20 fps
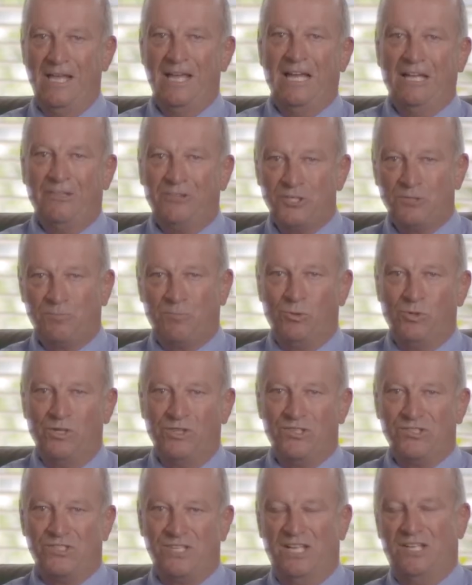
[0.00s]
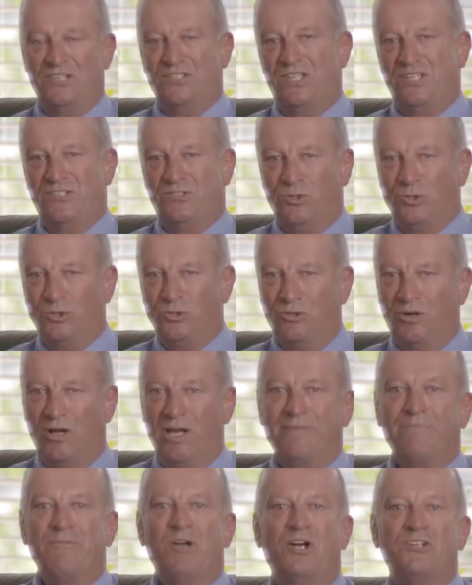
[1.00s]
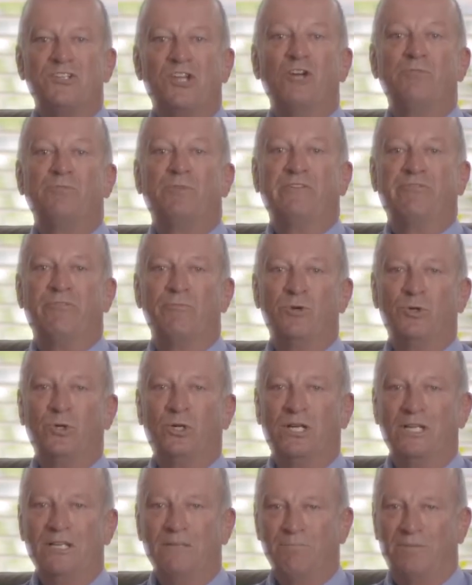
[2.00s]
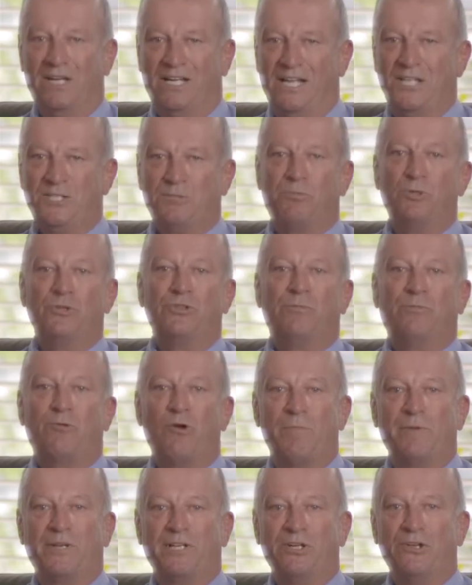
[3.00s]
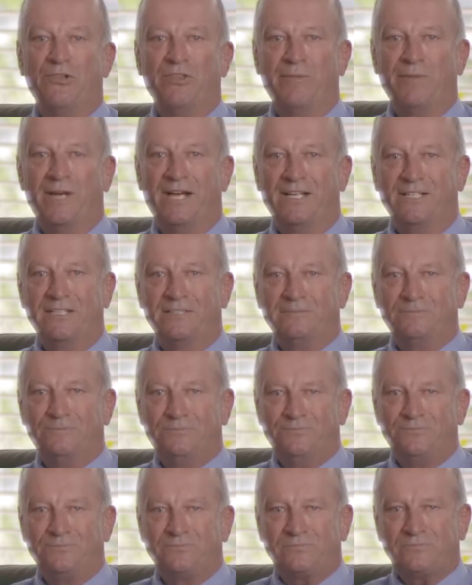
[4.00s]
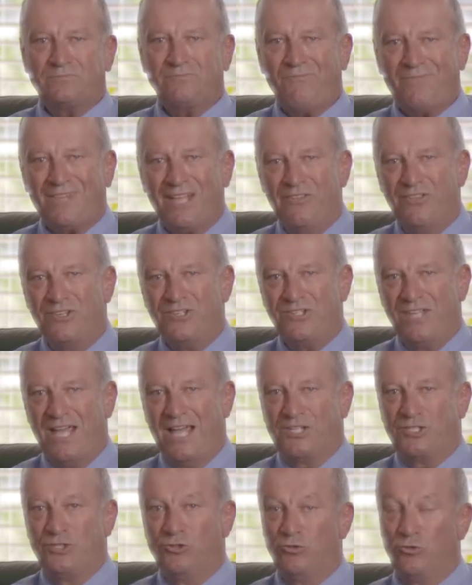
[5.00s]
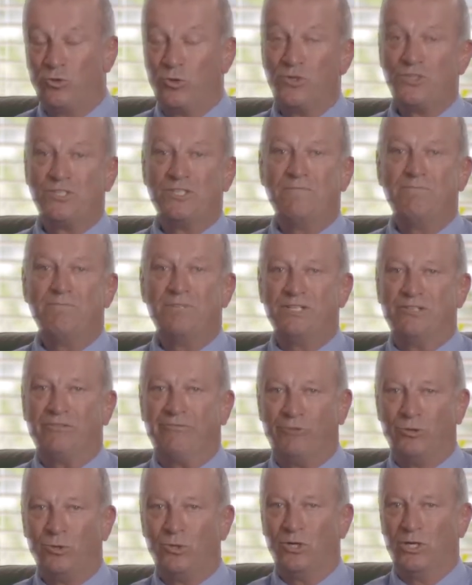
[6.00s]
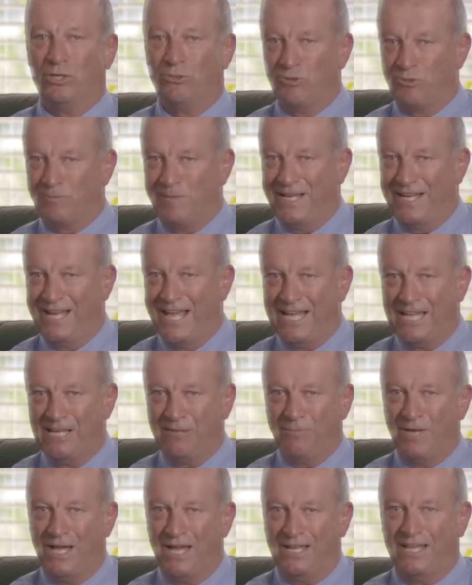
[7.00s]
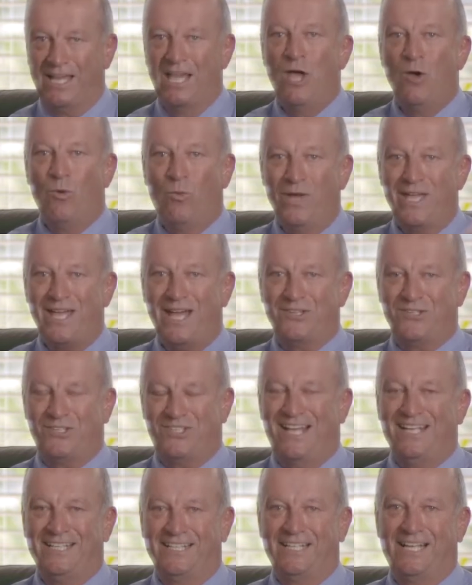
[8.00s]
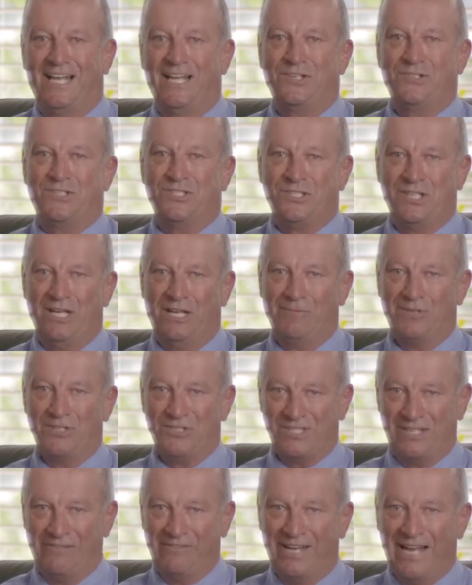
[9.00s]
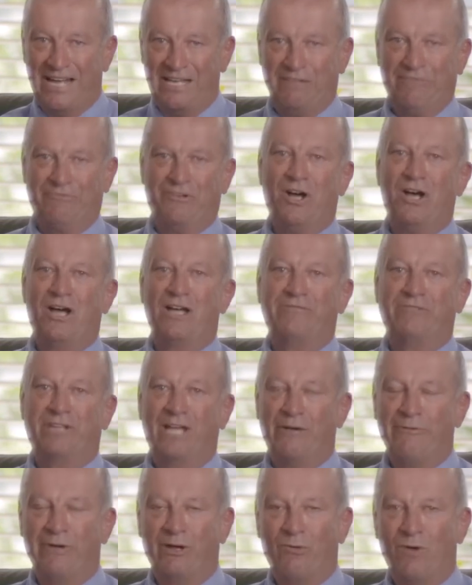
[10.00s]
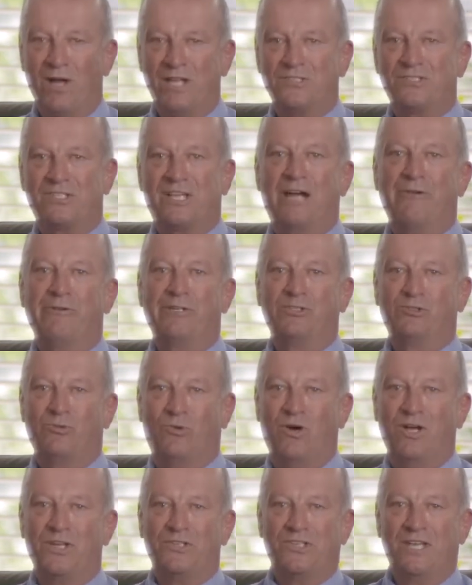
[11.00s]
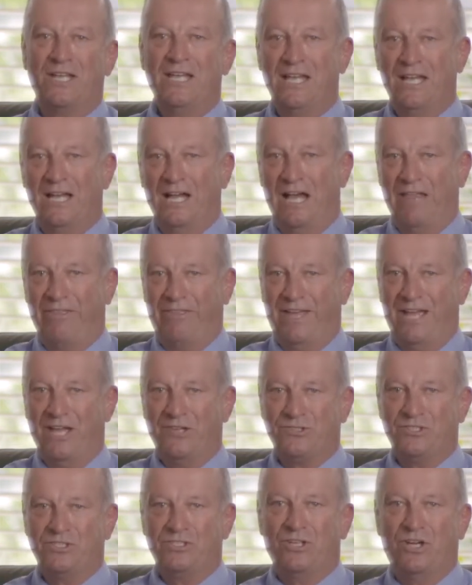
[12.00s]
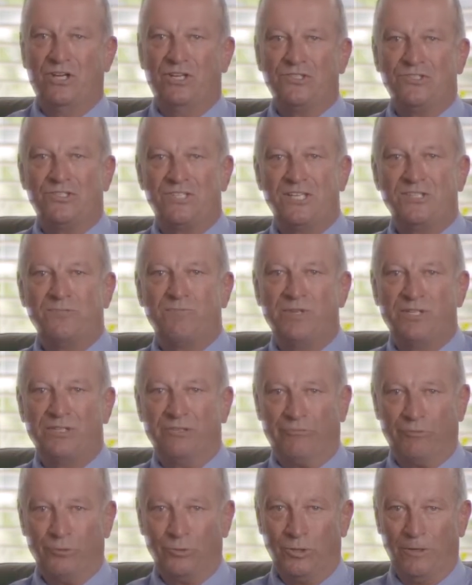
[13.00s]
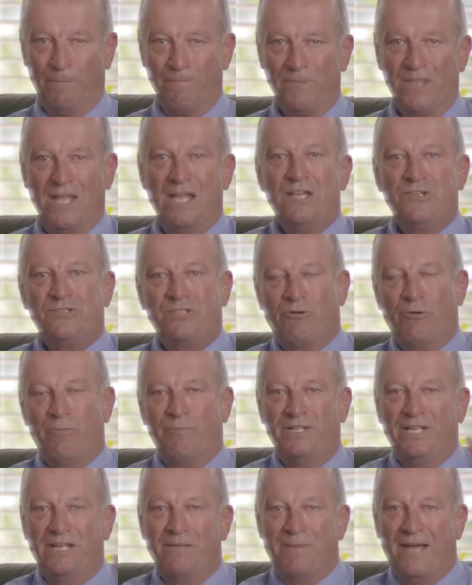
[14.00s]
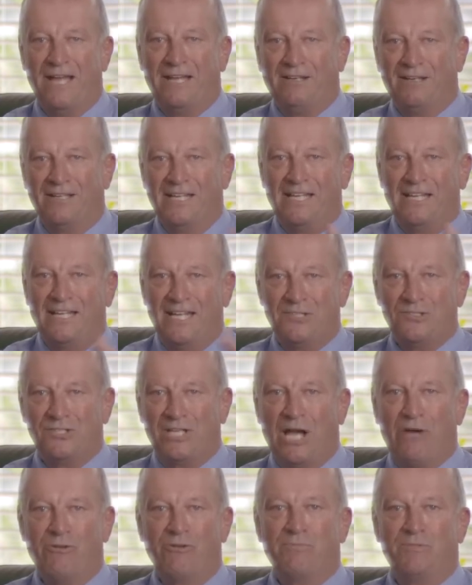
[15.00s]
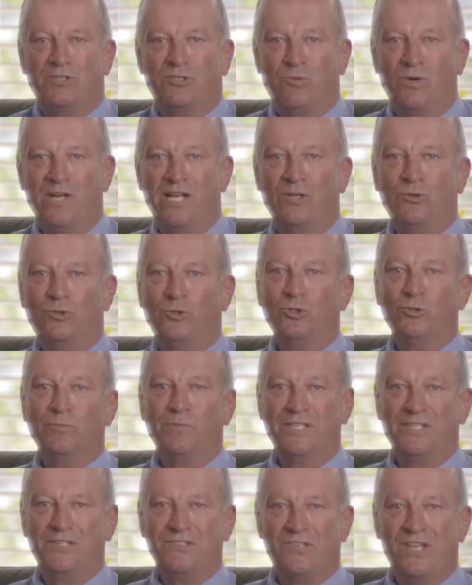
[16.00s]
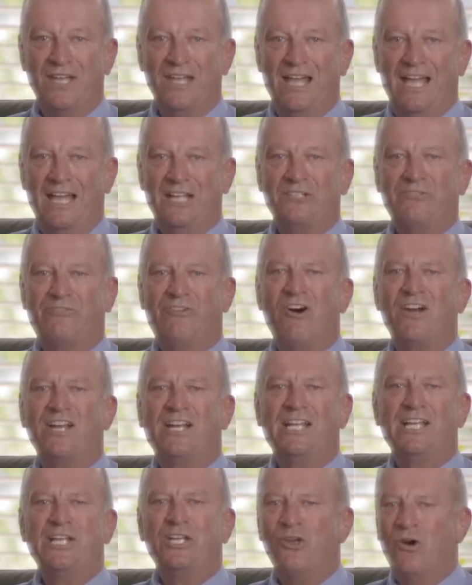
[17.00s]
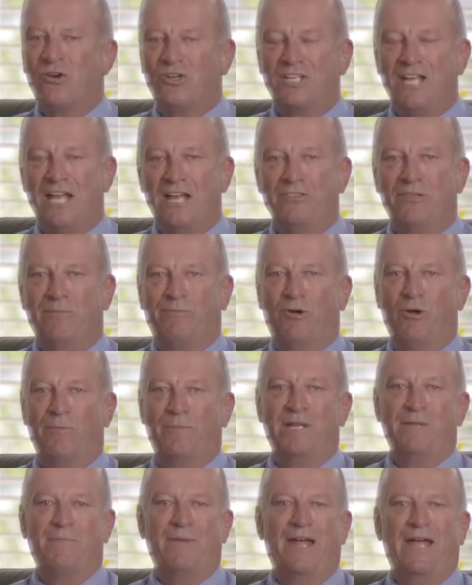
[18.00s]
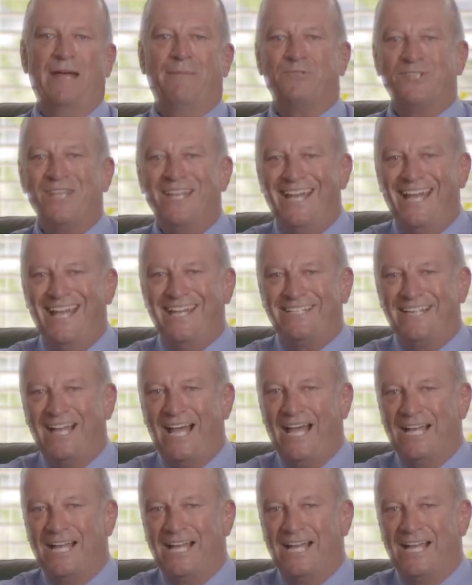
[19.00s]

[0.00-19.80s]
At this point the seller says, all right, I was hoping for more, but let's put the property on the market. This action draws in bidder 4, who has been hanging back. We are selling, ladies and gentlemen, $785, going once, going twice, $1,000, says bidder 4. So a bidding battle then gets going between all bidders and has finally knocked down the property perhaps at